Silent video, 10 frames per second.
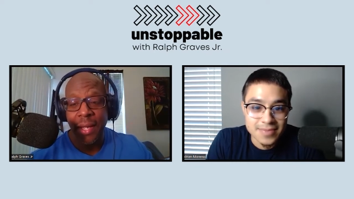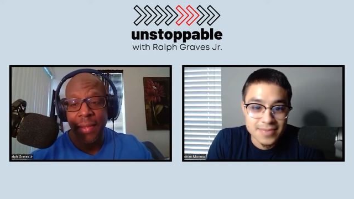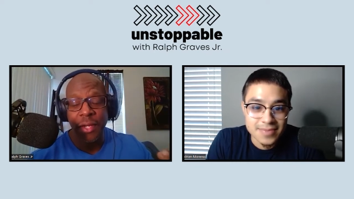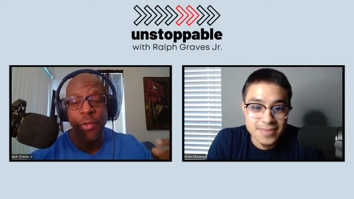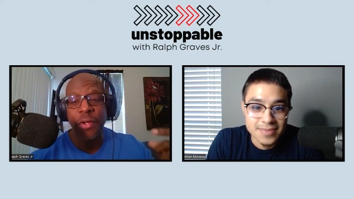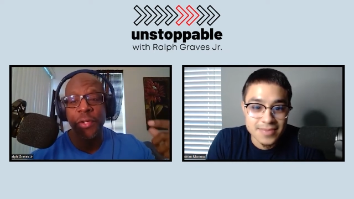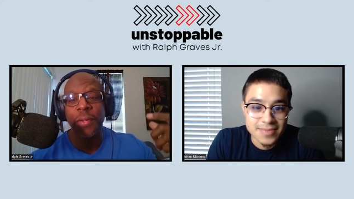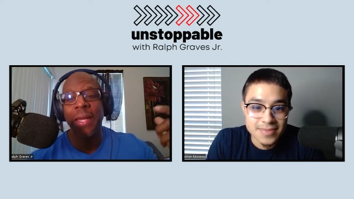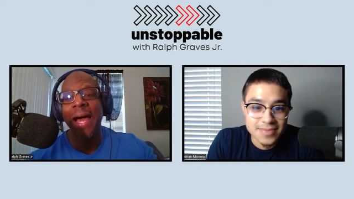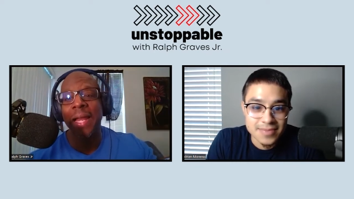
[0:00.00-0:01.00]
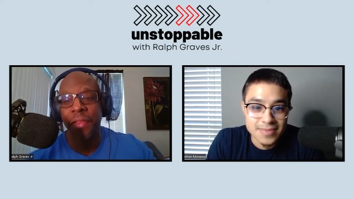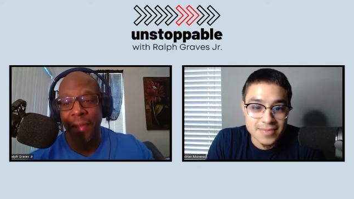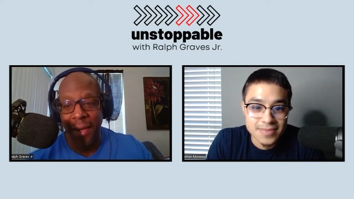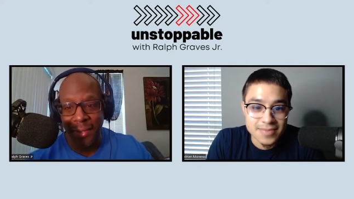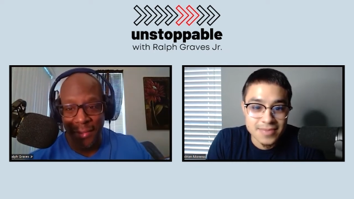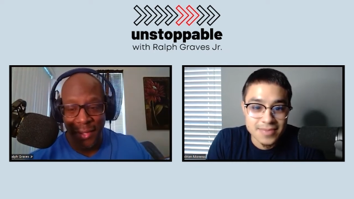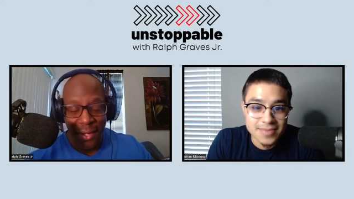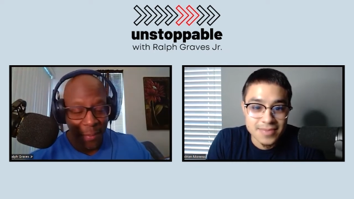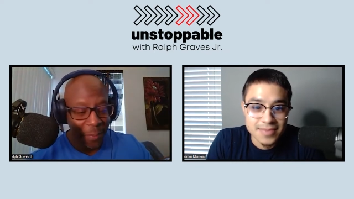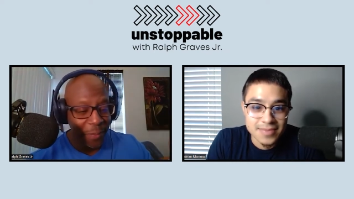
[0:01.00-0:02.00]
Speaker 1: that you can do a lot of things,
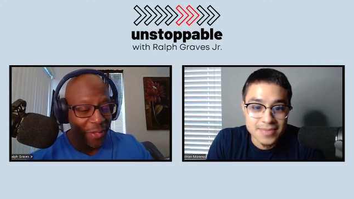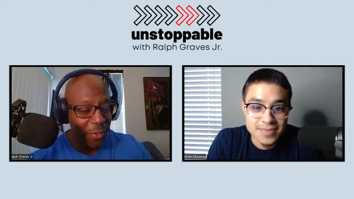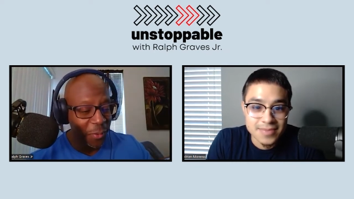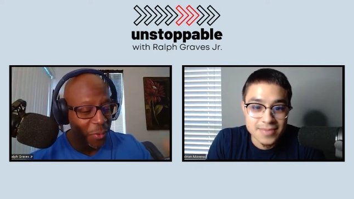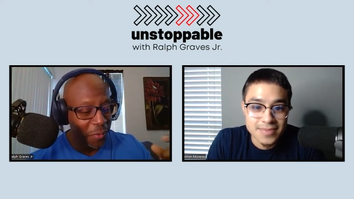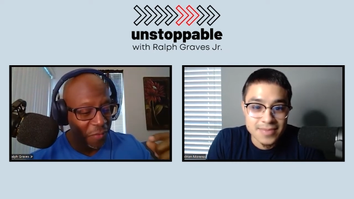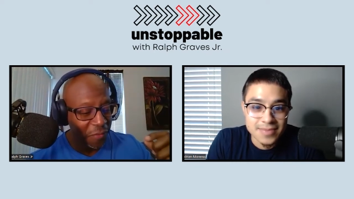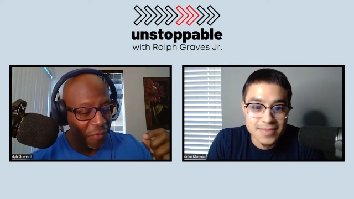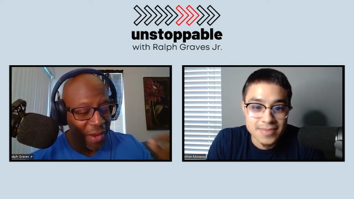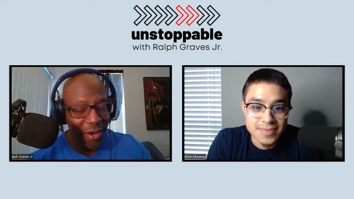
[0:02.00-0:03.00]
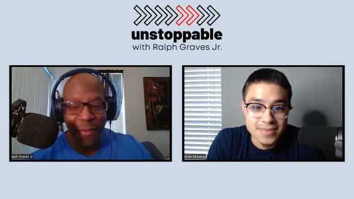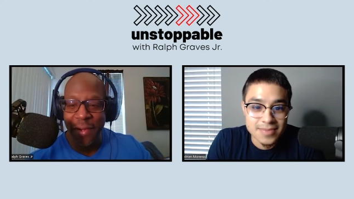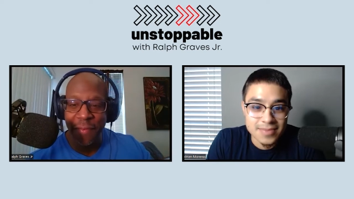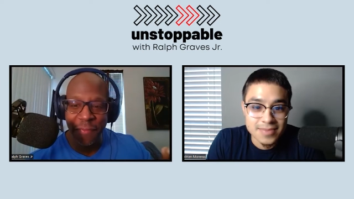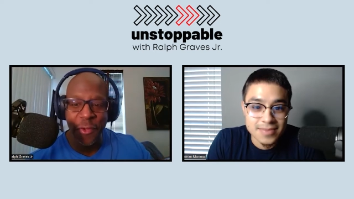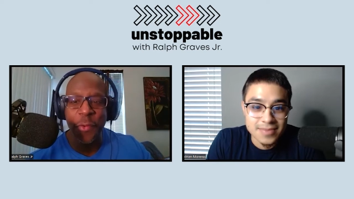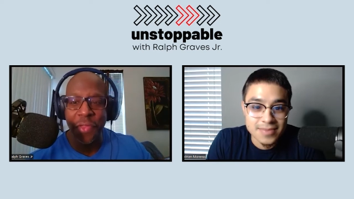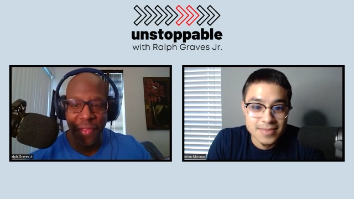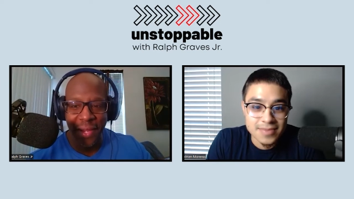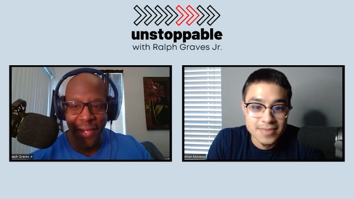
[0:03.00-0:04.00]
but you do very few
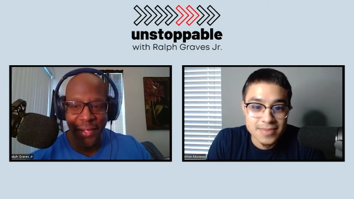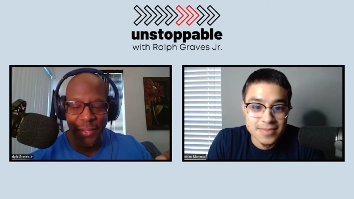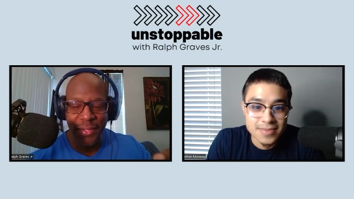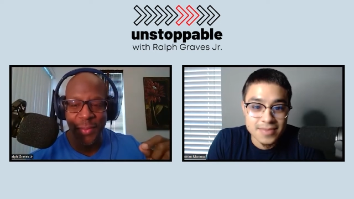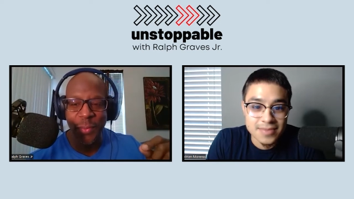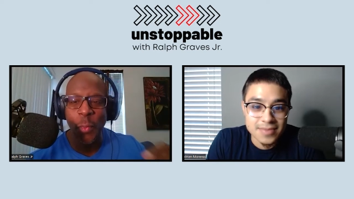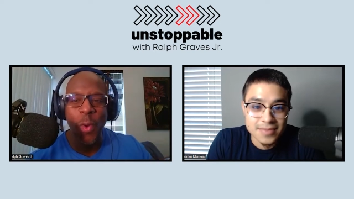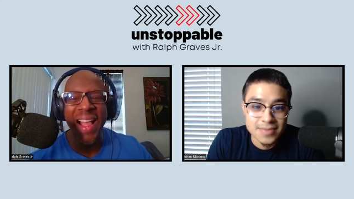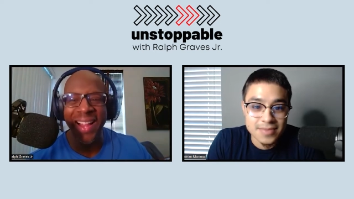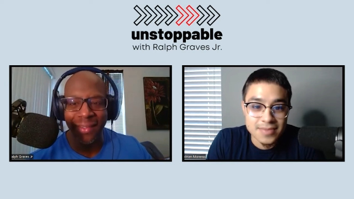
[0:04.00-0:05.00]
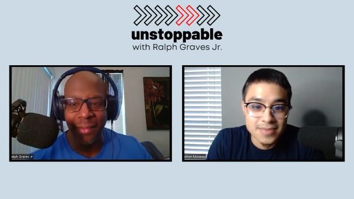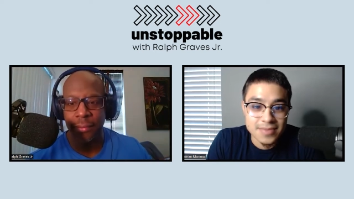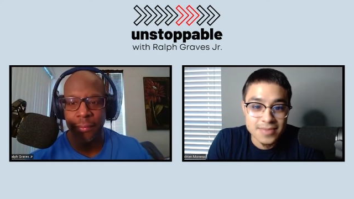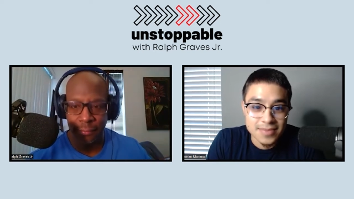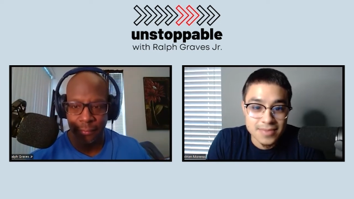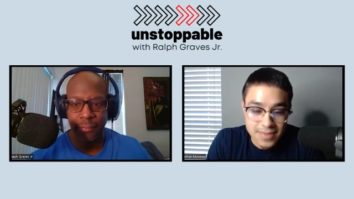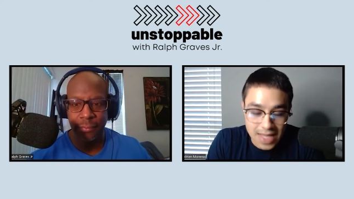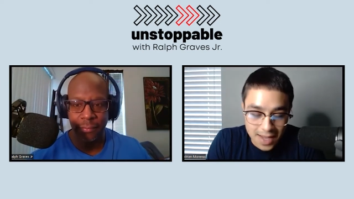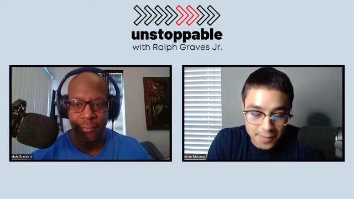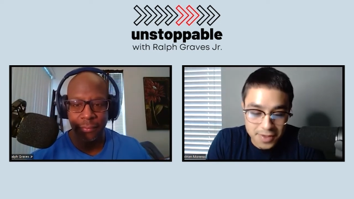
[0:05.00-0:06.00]
things well.
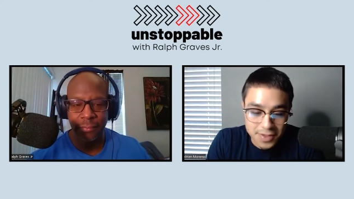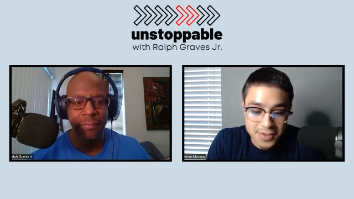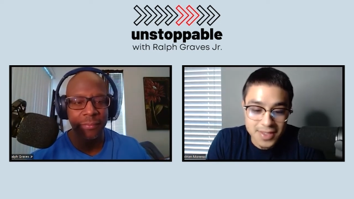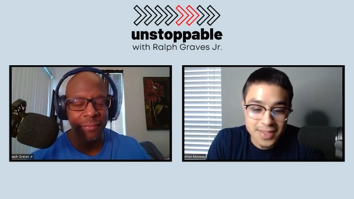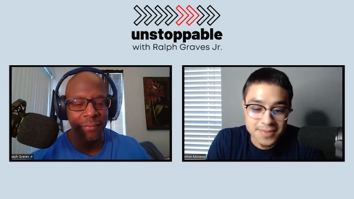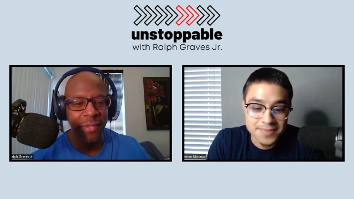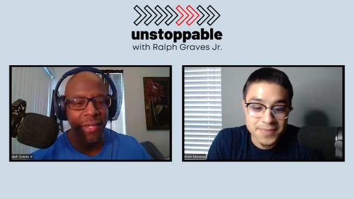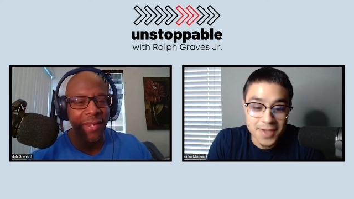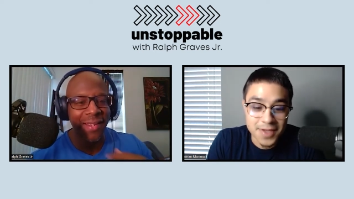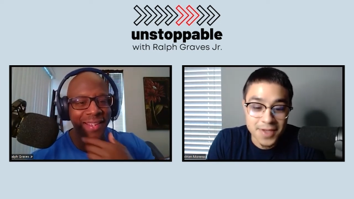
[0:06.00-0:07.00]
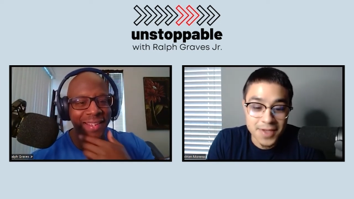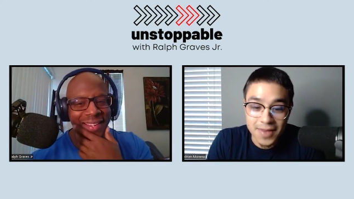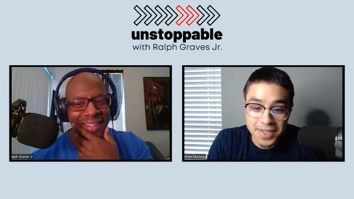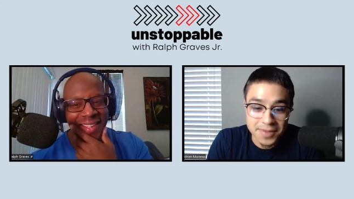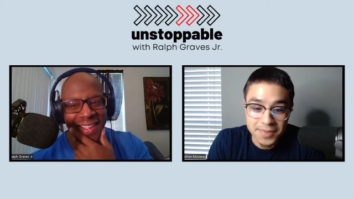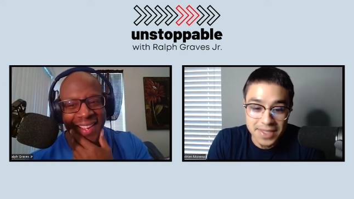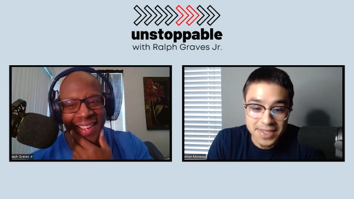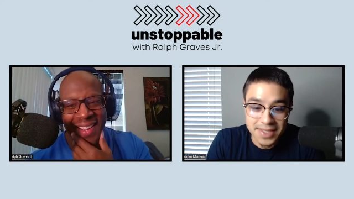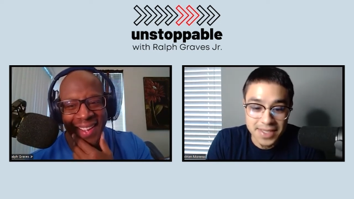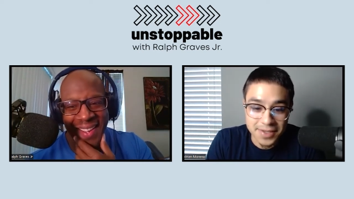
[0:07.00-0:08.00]
Speaker 2: Absolutely. Uh, uh, that's a, that's
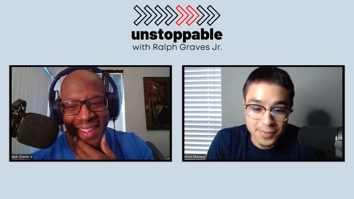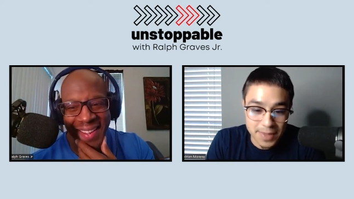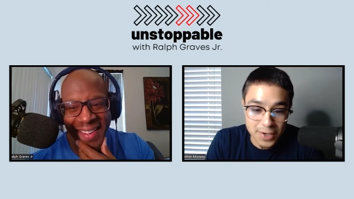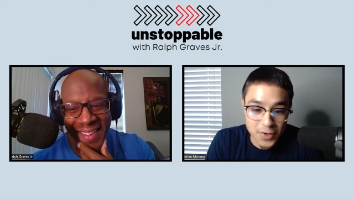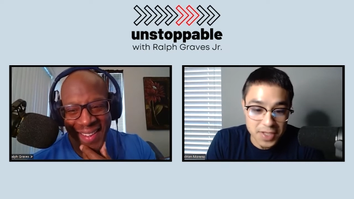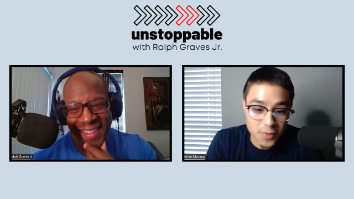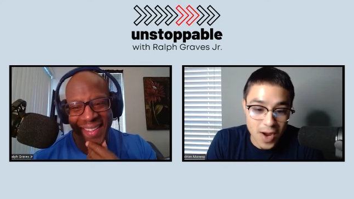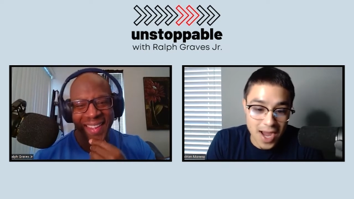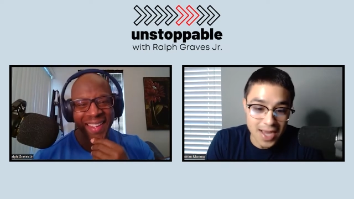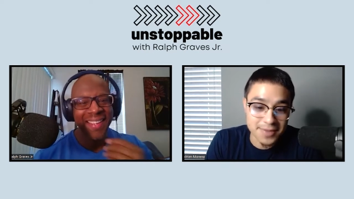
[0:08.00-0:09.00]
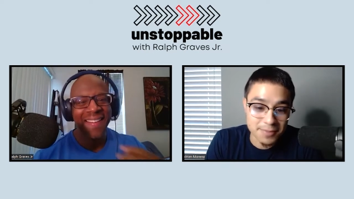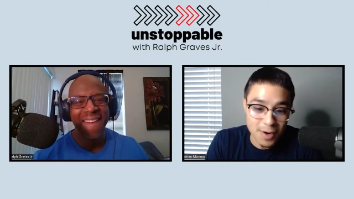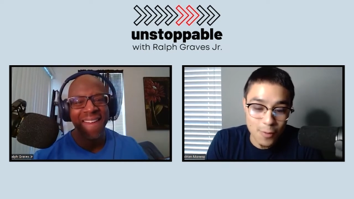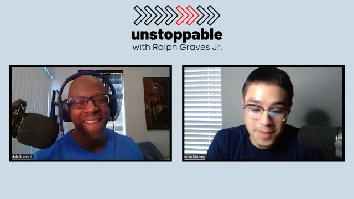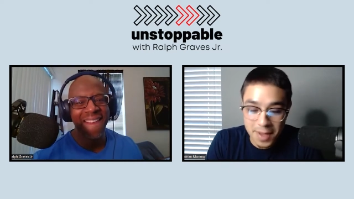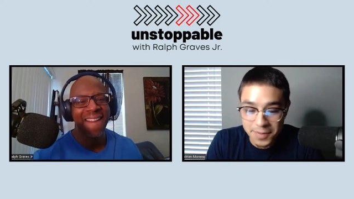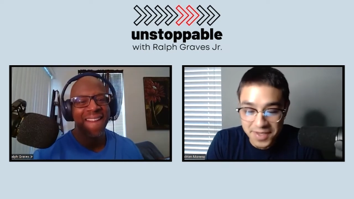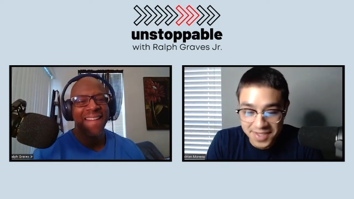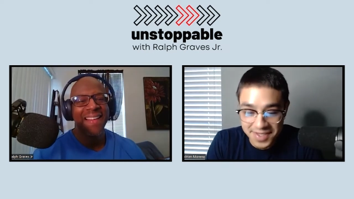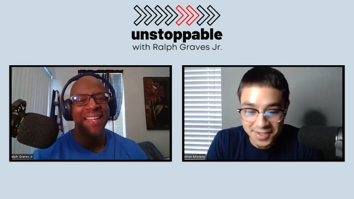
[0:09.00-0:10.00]
a that's a big reason why I my, why my
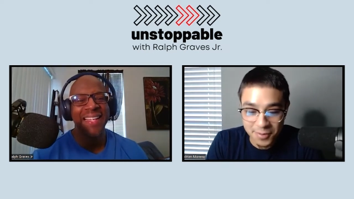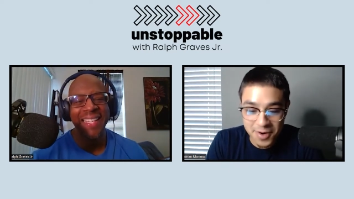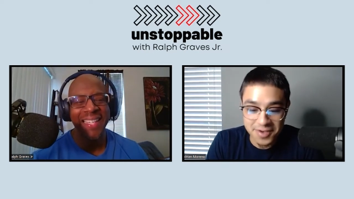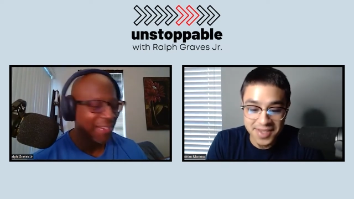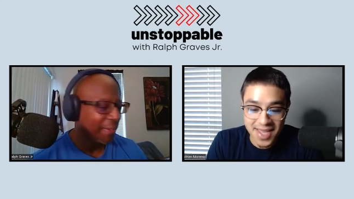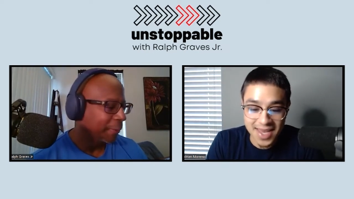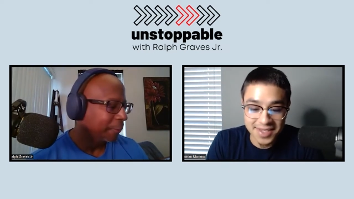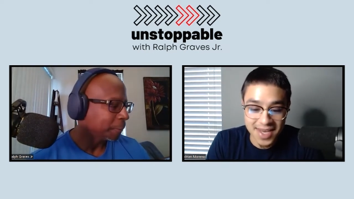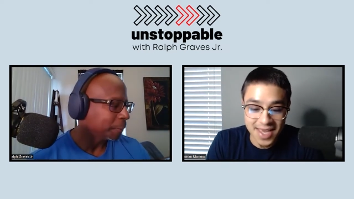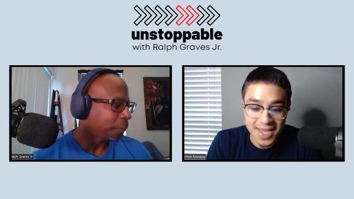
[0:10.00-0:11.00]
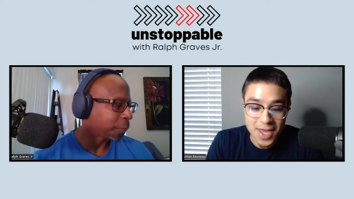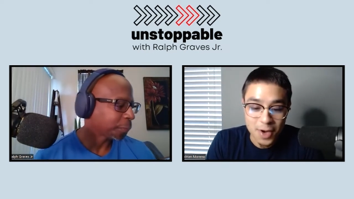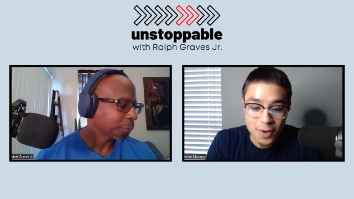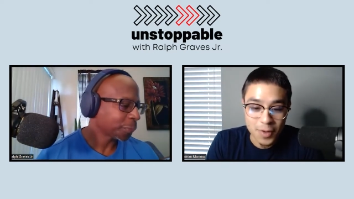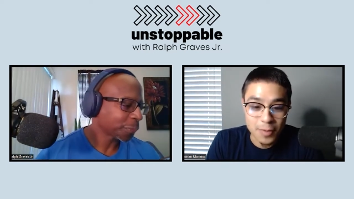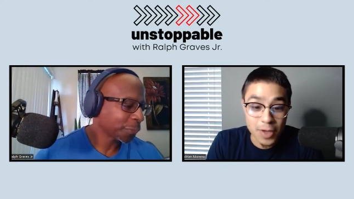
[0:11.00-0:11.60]
business is where it's at. Is like we we